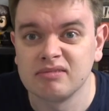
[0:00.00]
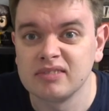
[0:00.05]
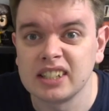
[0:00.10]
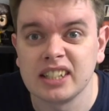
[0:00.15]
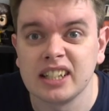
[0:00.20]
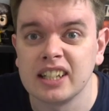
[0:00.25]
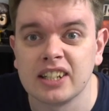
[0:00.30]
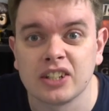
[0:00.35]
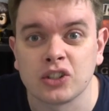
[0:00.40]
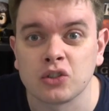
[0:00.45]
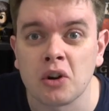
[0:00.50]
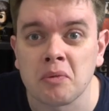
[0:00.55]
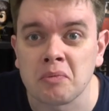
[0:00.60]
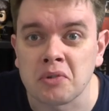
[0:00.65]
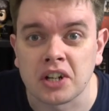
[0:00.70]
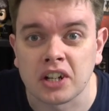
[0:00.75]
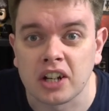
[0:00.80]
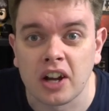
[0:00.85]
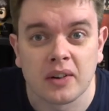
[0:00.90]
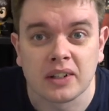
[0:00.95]
it's in the
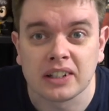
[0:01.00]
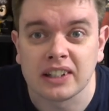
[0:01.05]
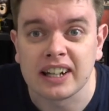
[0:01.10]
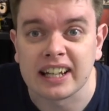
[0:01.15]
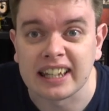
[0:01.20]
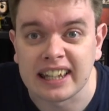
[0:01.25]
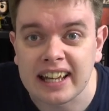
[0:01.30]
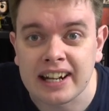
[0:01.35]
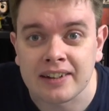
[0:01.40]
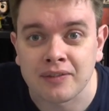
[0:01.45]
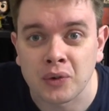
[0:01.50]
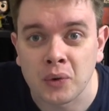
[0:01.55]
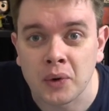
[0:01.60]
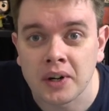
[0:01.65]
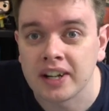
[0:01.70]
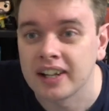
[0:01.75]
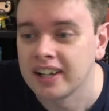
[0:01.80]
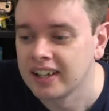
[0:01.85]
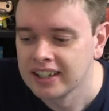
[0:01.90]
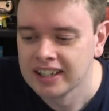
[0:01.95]
description. Go and look at that if you
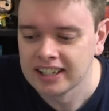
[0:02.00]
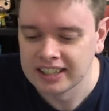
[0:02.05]
want.